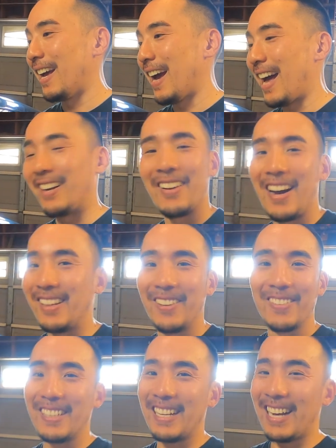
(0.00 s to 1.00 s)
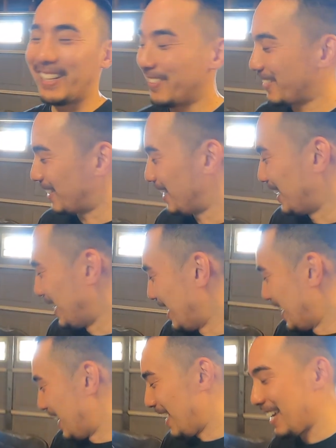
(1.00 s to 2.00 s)
don't know, I love it. I love it.
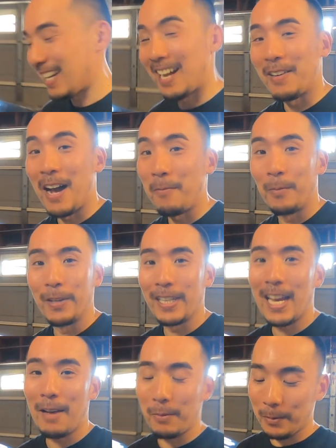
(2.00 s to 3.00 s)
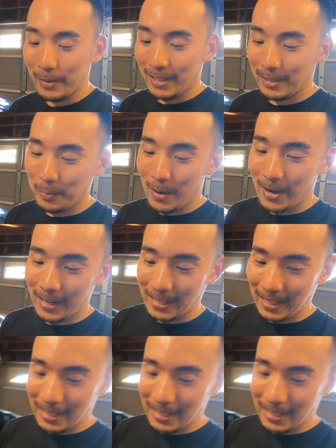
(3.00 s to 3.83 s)
And I'm really happy with this mod.